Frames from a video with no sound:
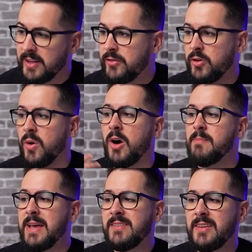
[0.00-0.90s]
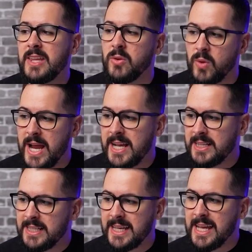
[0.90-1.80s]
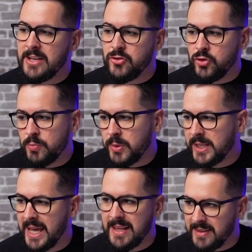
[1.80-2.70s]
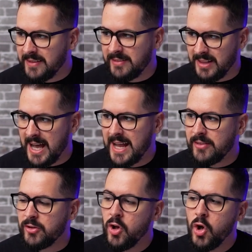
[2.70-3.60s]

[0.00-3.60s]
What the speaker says: And so I'll basically right click and duplicate these slides,